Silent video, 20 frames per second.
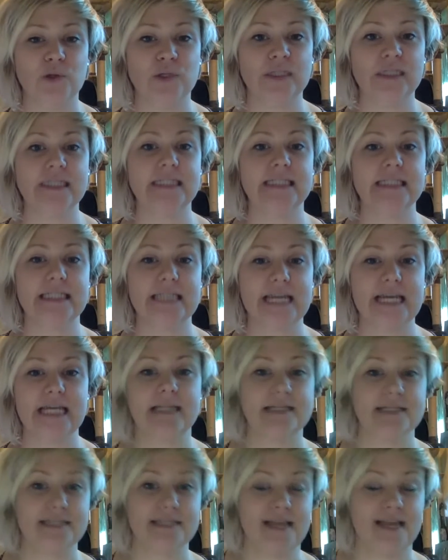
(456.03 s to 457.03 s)
staying the
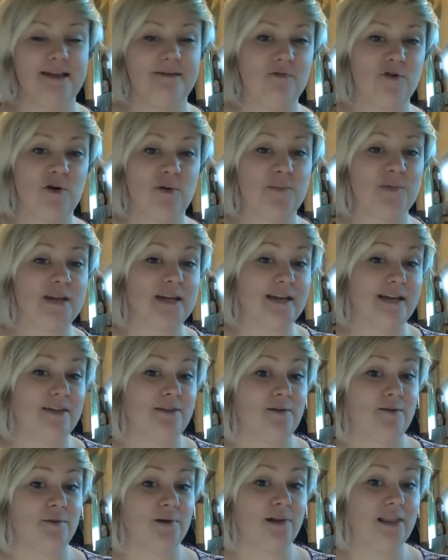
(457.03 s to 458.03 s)
same or being in
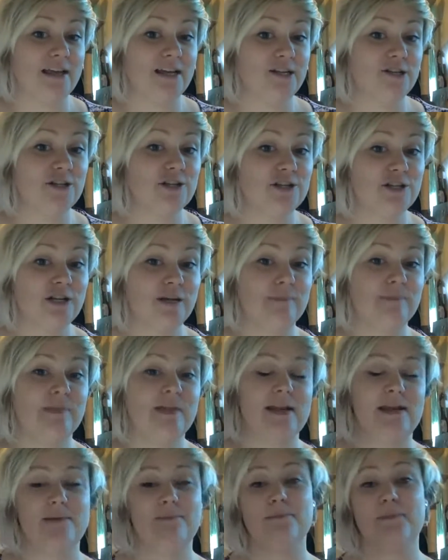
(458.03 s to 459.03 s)
the relationship
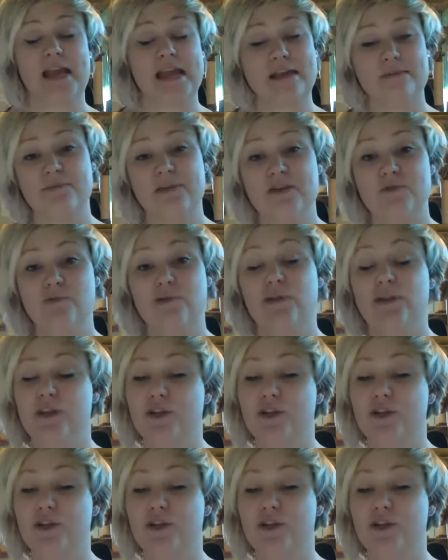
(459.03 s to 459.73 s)
than it may be with